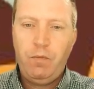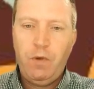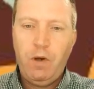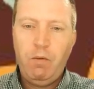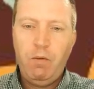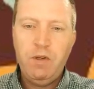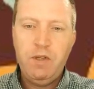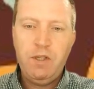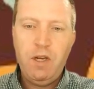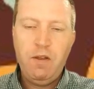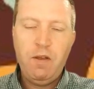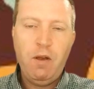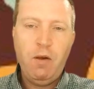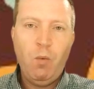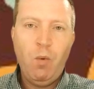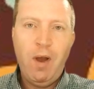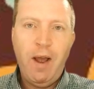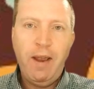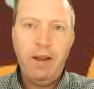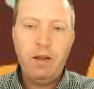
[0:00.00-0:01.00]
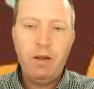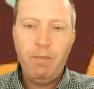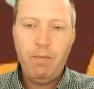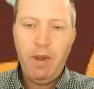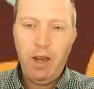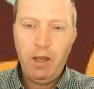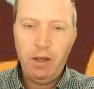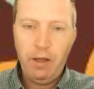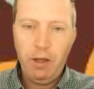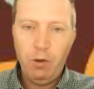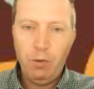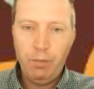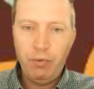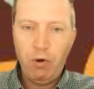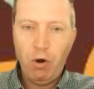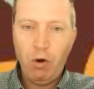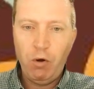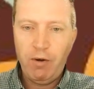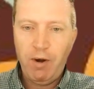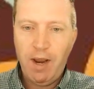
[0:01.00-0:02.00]
You can see that white can make little
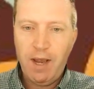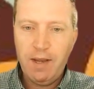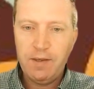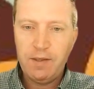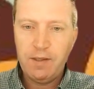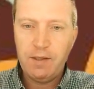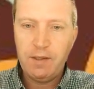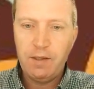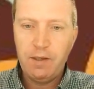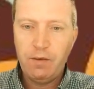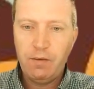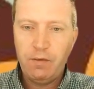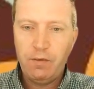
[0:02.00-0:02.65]
progress,